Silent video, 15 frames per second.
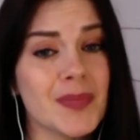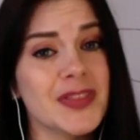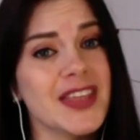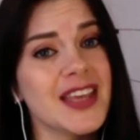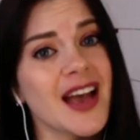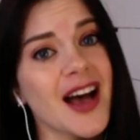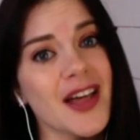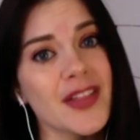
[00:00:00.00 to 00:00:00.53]
But
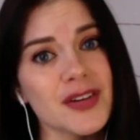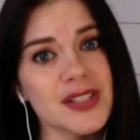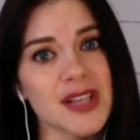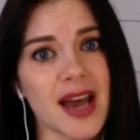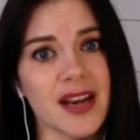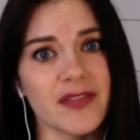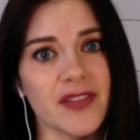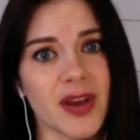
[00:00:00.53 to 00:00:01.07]
the other
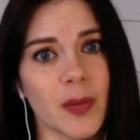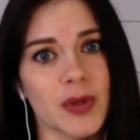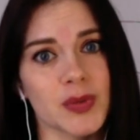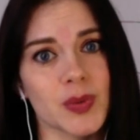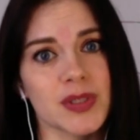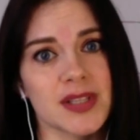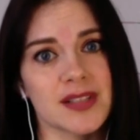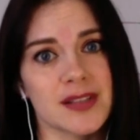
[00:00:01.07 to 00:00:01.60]
side of it,
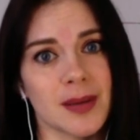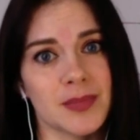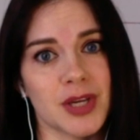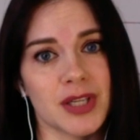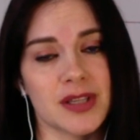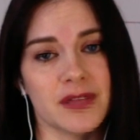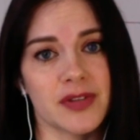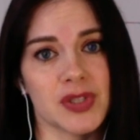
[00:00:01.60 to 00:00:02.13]
which was the
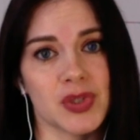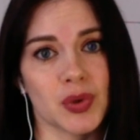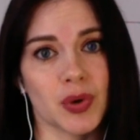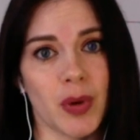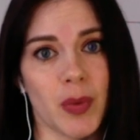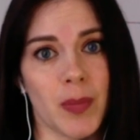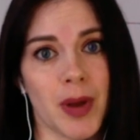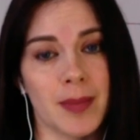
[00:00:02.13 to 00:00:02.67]
subject of a
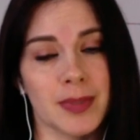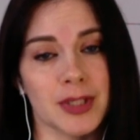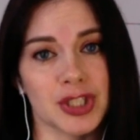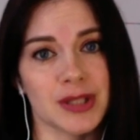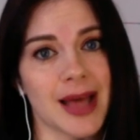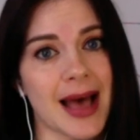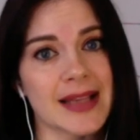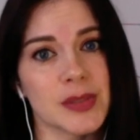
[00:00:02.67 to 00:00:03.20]
story we
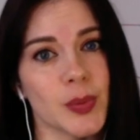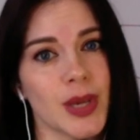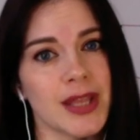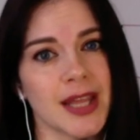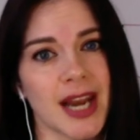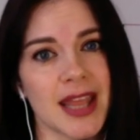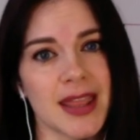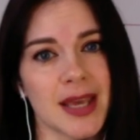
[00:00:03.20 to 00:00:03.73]
published last
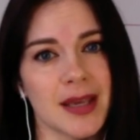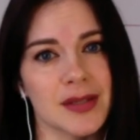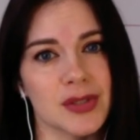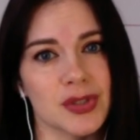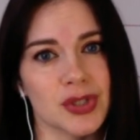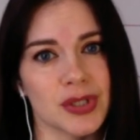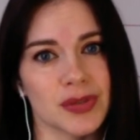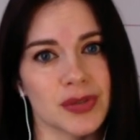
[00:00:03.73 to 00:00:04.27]
week that I think
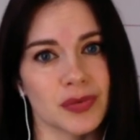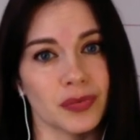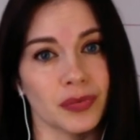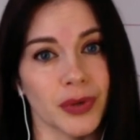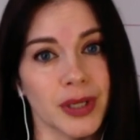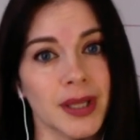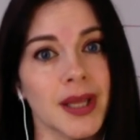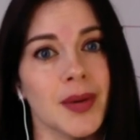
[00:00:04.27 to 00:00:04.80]
is just
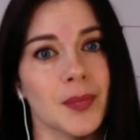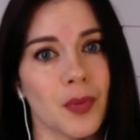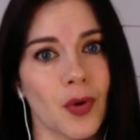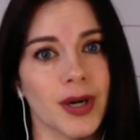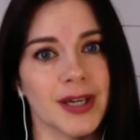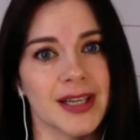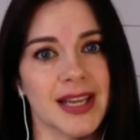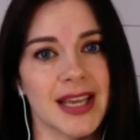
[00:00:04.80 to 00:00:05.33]
really
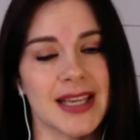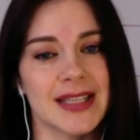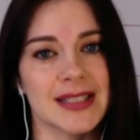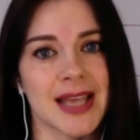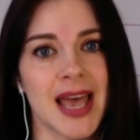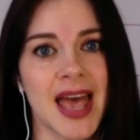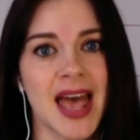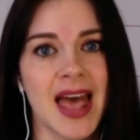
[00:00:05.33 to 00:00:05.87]
important,
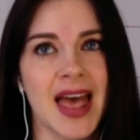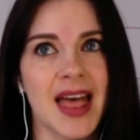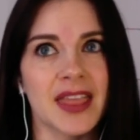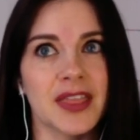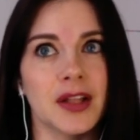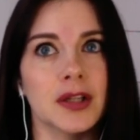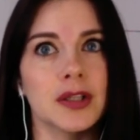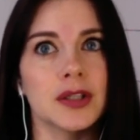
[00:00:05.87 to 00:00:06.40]
is
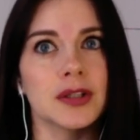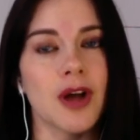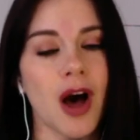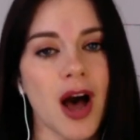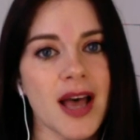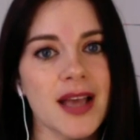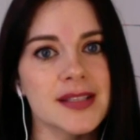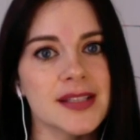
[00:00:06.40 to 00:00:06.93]
the
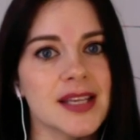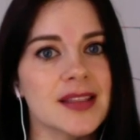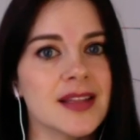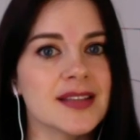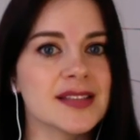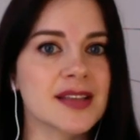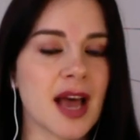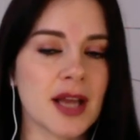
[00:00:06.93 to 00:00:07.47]
laws in
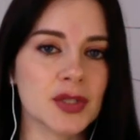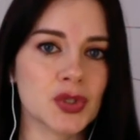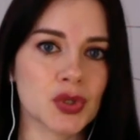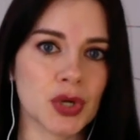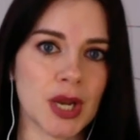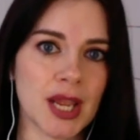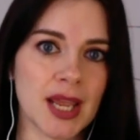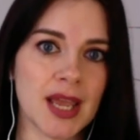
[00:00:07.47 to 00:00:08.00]
this
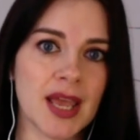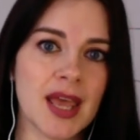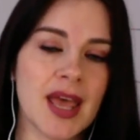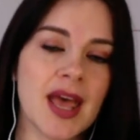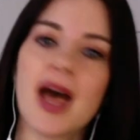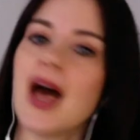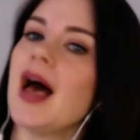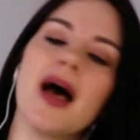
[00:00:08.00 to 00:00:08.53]
country
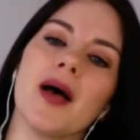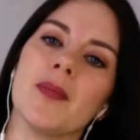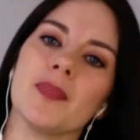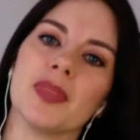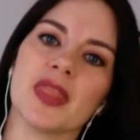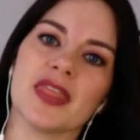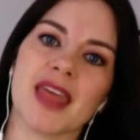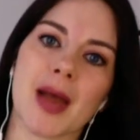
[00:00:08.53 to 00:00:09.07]

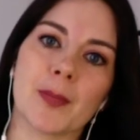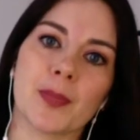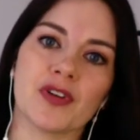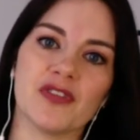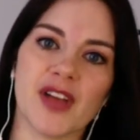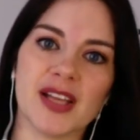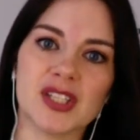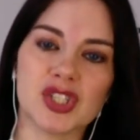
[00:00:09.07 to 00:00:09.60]
that
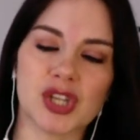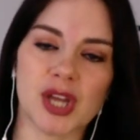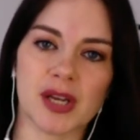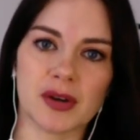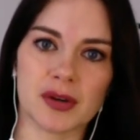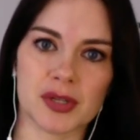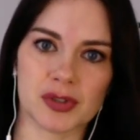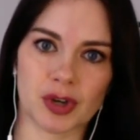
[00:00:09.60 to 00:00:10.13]
prevent
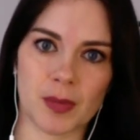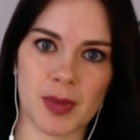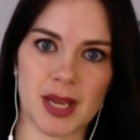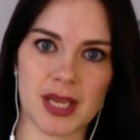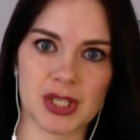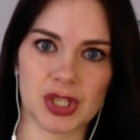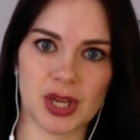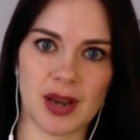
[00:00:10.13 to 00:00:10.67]
gender
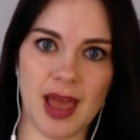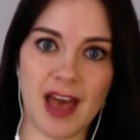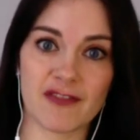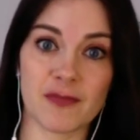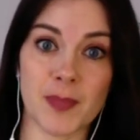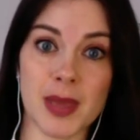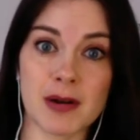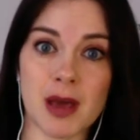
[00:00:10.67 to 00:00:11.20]
discrimination
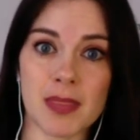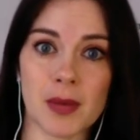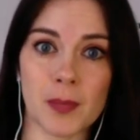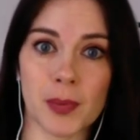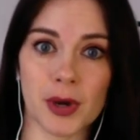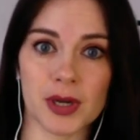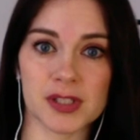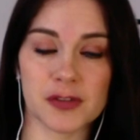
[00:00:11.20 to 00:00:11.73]
have been on the
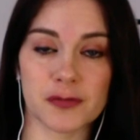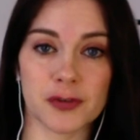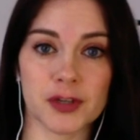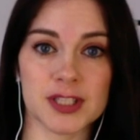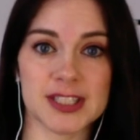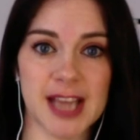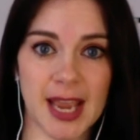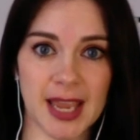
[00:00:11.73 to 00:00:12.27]
books
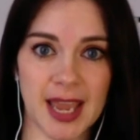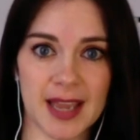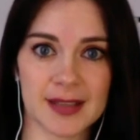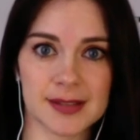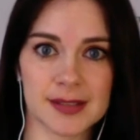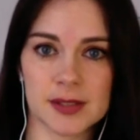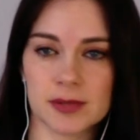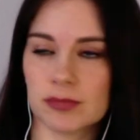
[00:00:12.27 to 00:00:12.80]
for
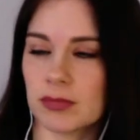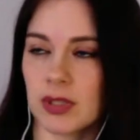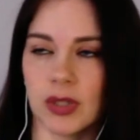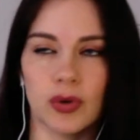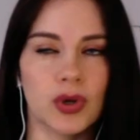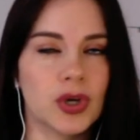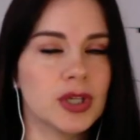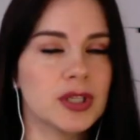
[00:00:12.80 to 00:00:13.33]
decades.
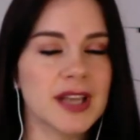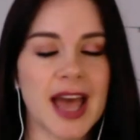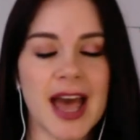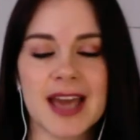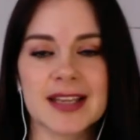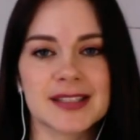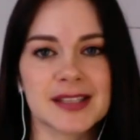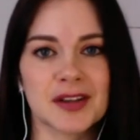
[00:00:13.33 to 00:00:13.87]
You couldn't
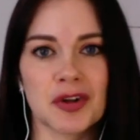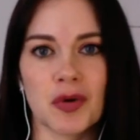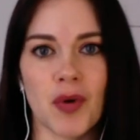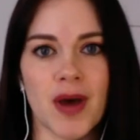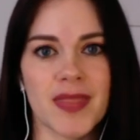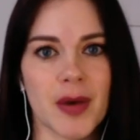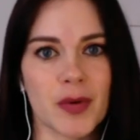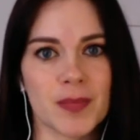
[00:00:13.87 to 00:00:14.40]
add a single
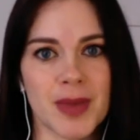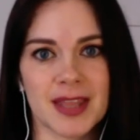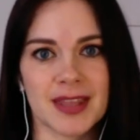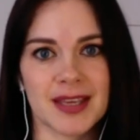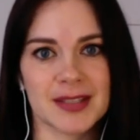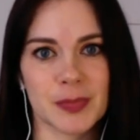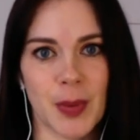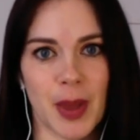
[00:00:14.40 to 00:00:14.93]
one that would
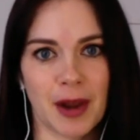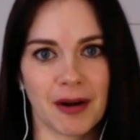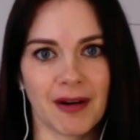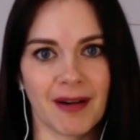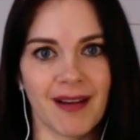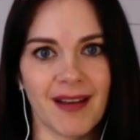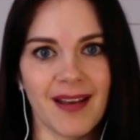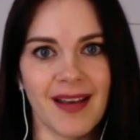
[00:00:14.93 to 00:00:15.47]
make things
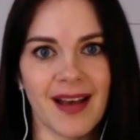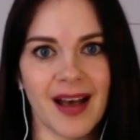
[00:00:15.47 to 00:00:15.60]
better.